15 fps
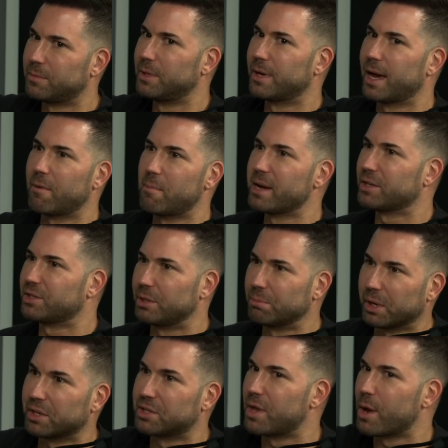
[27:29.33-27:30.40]
You got to make it seem
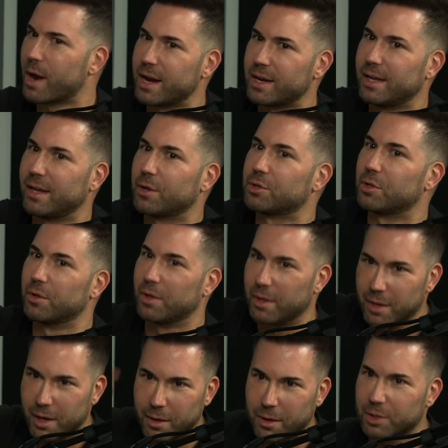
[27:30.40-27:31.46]
like it's their idea, so
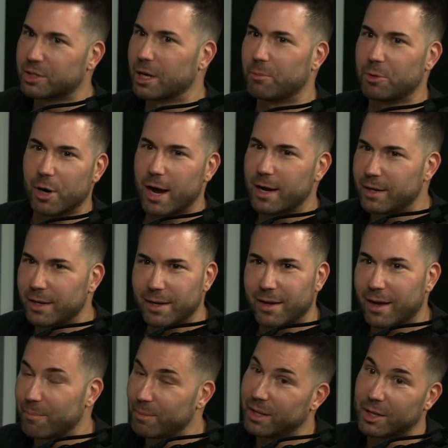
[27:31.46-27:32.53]
then they accept your
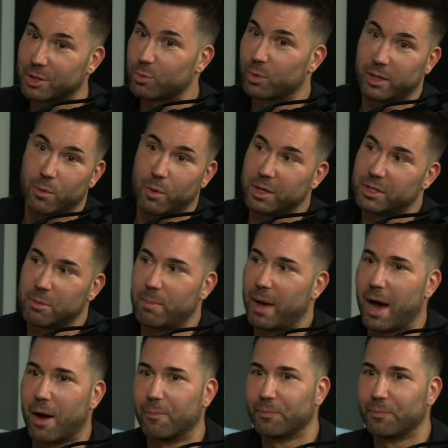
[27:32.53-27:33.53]
idea. I mean, that's really what it's about.